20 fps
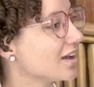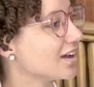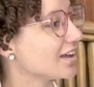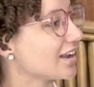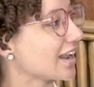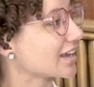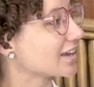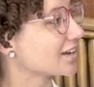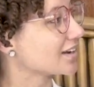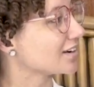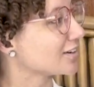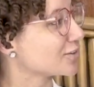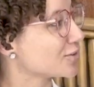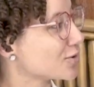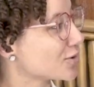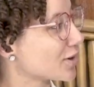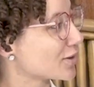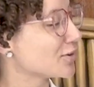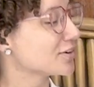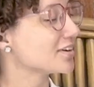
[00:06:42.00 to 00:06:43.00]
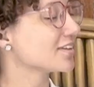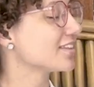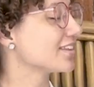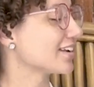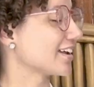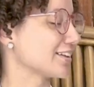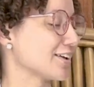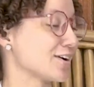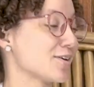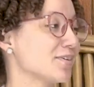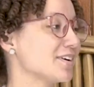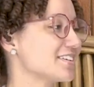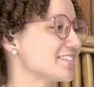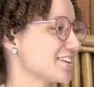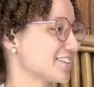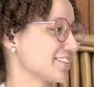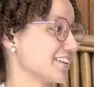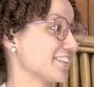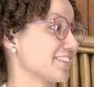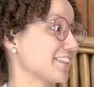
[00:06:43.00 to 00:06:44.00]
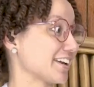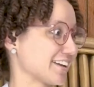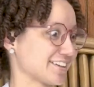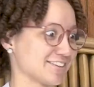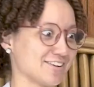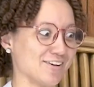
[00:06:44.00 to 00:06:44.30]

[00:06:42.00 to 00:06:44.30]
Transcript: like not a threat? I don't want to say a threat. No.